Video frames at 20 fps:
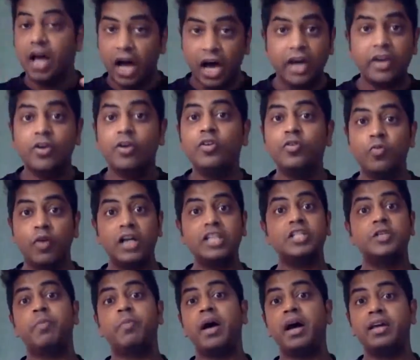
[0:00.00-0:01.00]
Arun
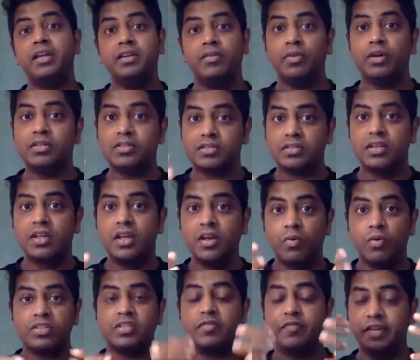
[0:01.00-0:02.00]
Vajpayee was
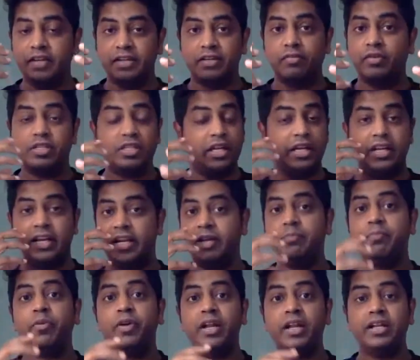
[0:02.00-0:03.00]
a great
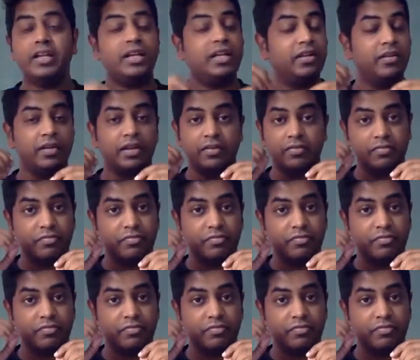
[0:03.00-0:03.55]
poet and a